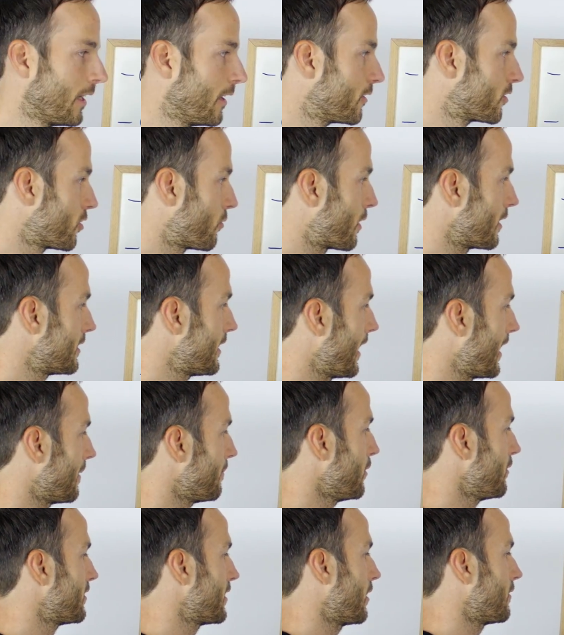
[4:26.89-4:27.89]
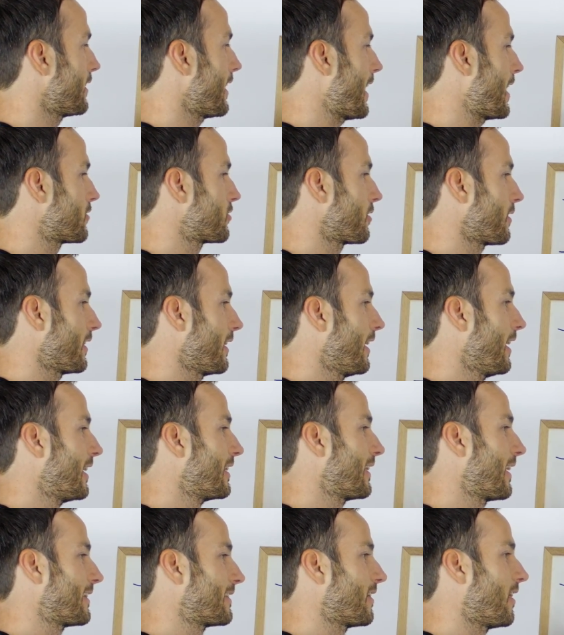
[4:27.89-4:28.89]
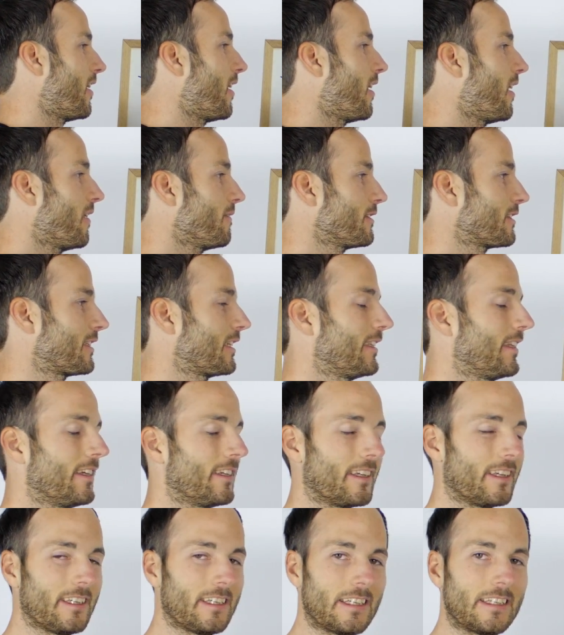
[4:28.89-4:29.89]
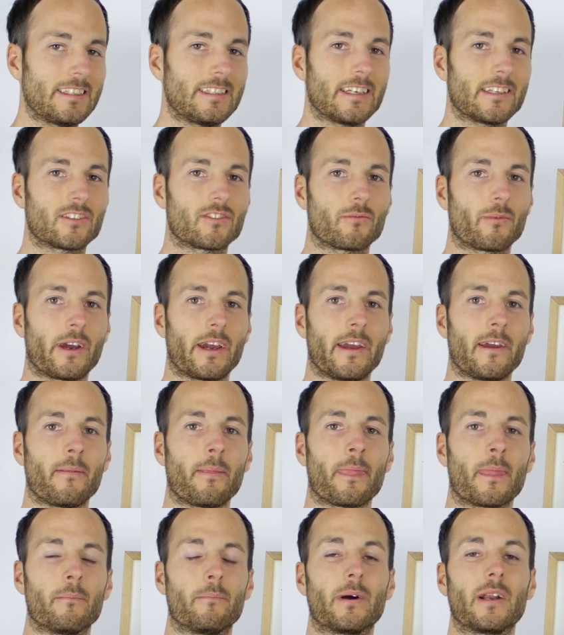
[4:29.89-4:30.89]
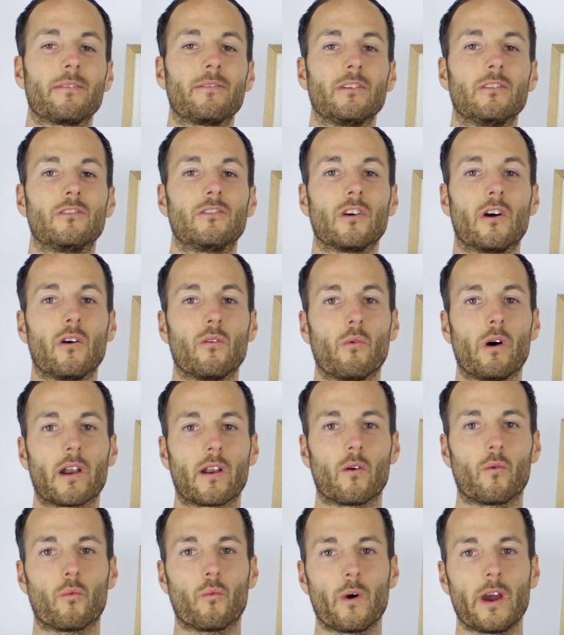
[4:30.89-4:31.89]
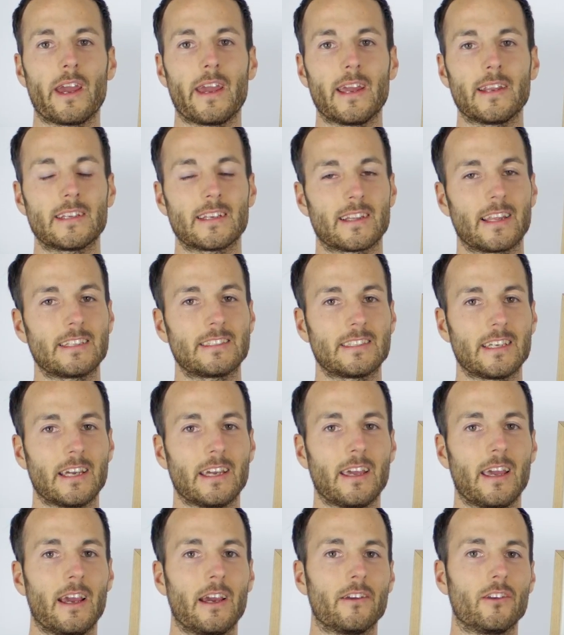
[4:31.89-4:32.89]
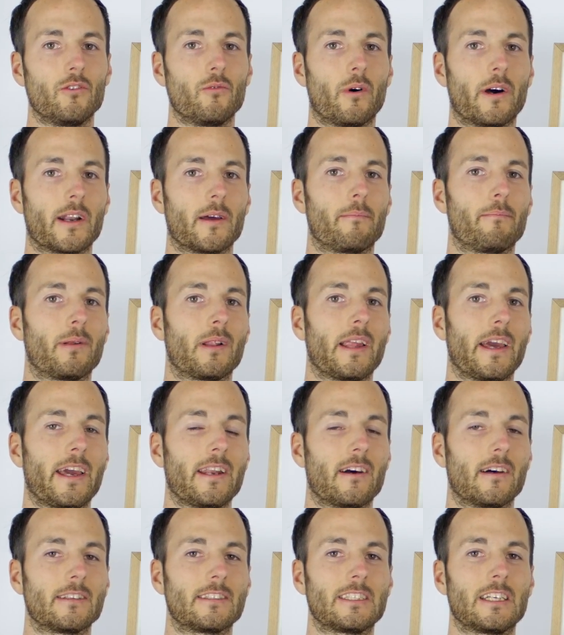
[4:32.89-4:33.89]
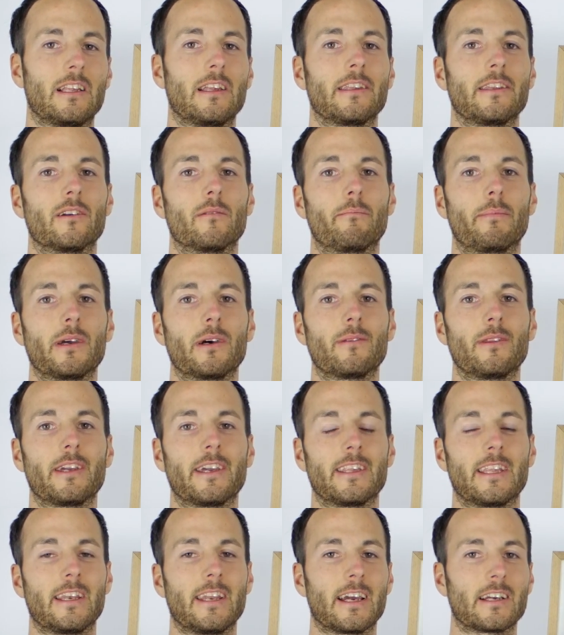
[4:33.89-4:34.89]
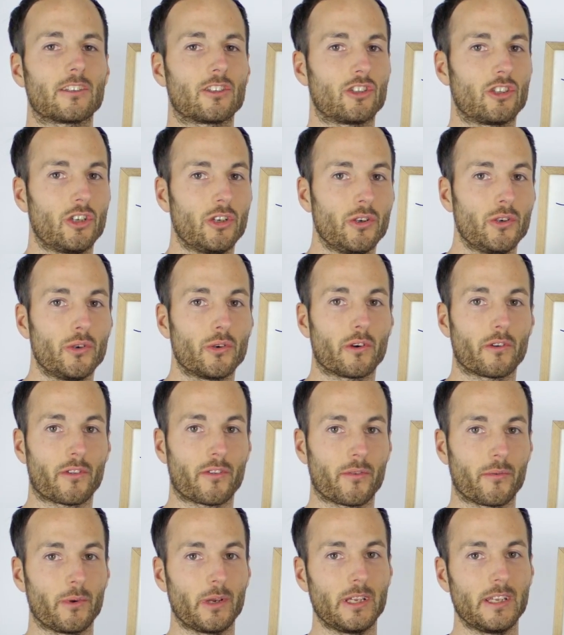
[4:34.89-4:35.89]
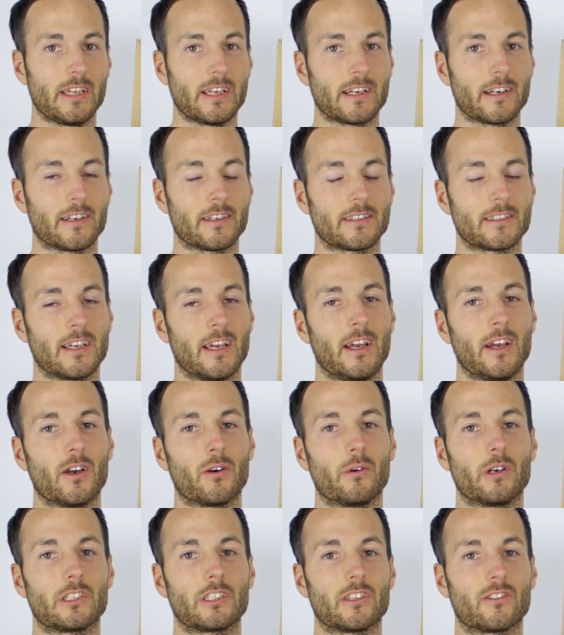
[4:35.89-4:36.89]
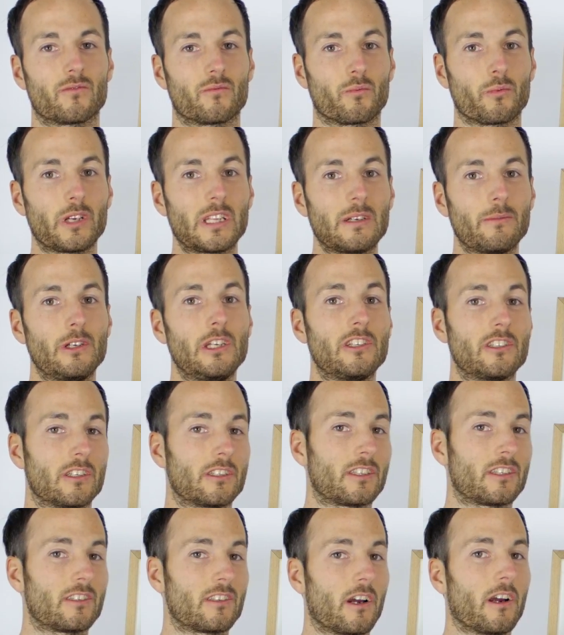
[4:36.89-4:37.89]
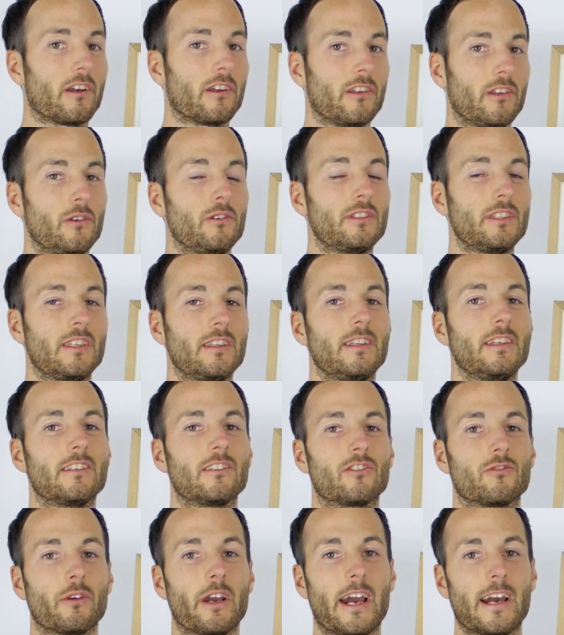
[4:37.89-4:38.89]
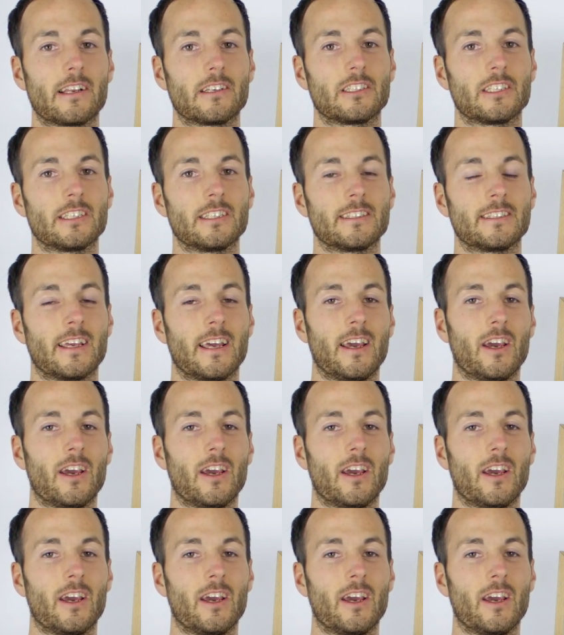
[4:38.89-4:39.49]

So when a tenant moves out naturally, that is obviously the easiest way. But if you don't want to wait, let's say you want to plan on selling your building in the next 2 or 3 years, which is really when you should start using these strategies.